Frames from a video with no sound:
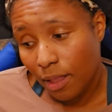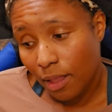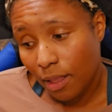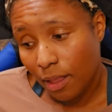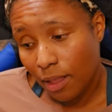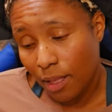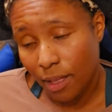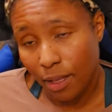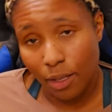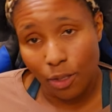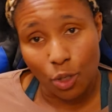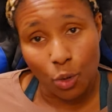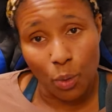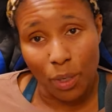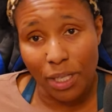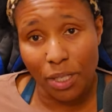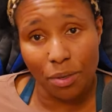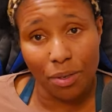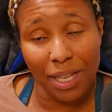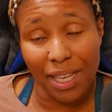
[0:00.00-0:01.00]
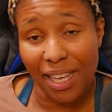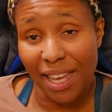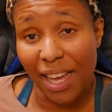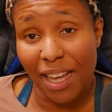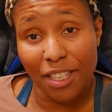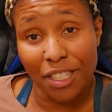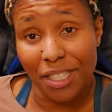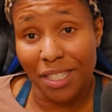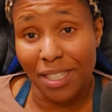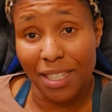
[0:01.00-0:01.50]
the twins were like, yeah,
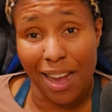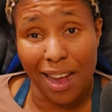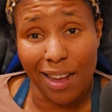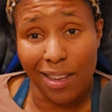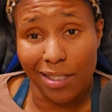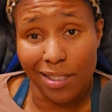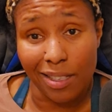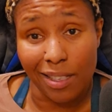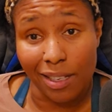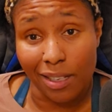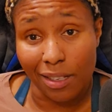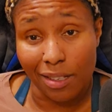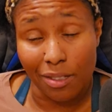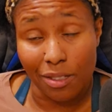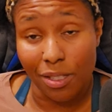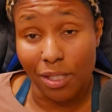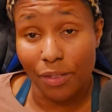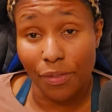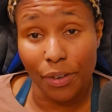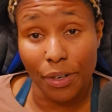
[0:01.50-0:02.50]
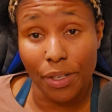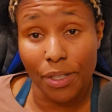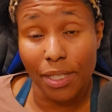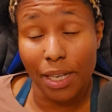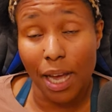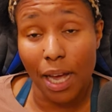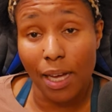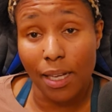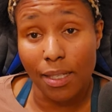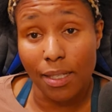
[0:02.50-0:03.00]
she's toxic. She's very
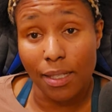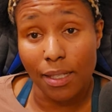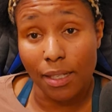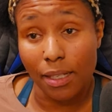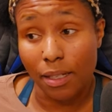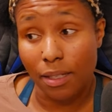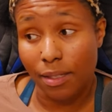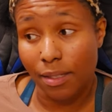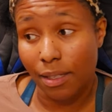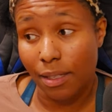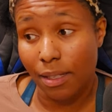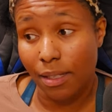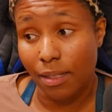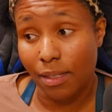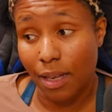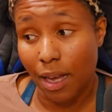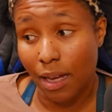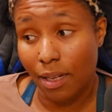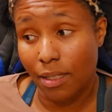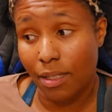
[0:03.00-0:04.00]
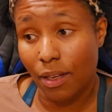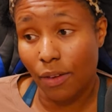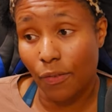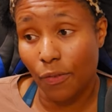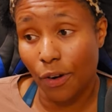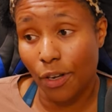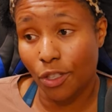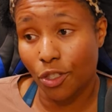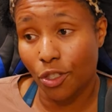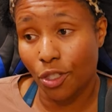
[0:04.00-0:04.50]
toxic. It's a toxic
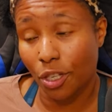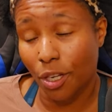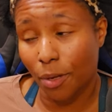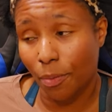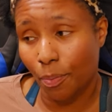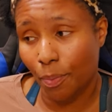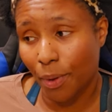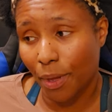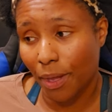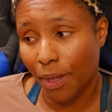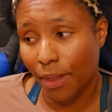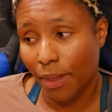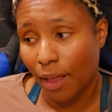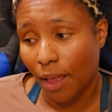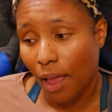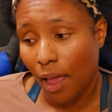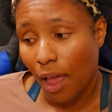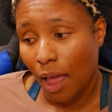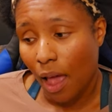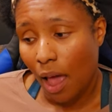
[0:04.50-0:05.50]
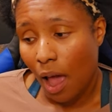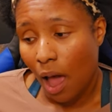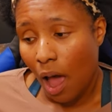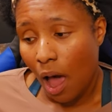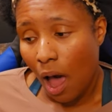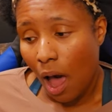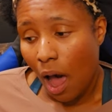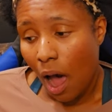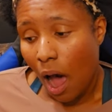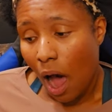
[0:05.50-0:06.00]
friendship. And
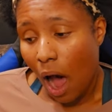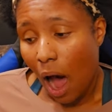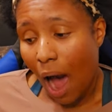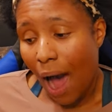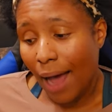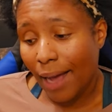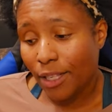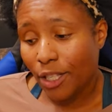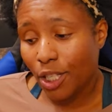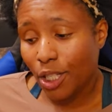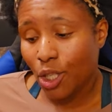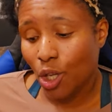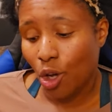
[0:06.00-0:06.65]
I just